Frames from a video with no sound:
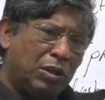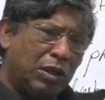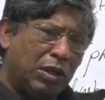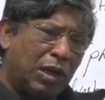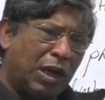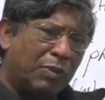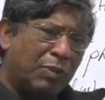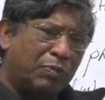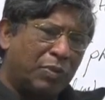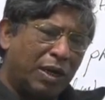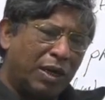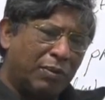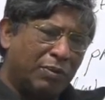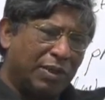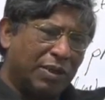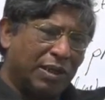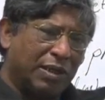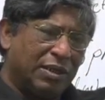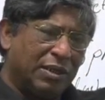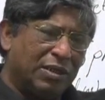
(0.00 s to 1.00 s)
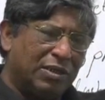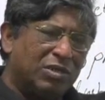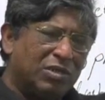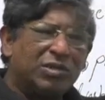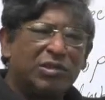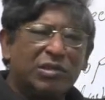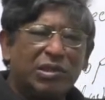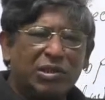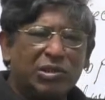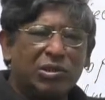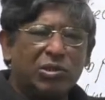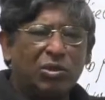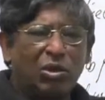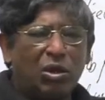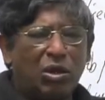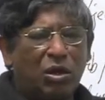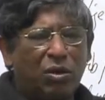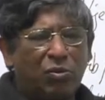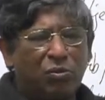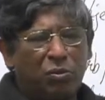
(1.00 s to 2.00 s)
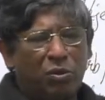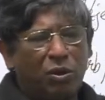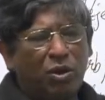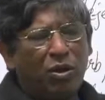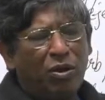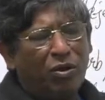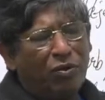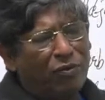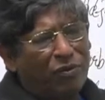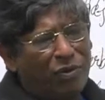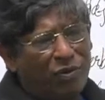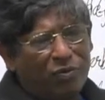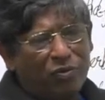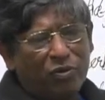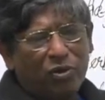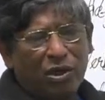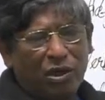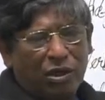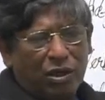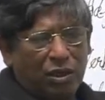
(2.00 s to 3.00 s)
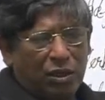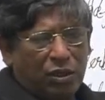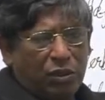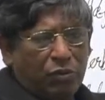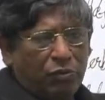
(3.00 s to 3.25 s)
upcoming 6th of February.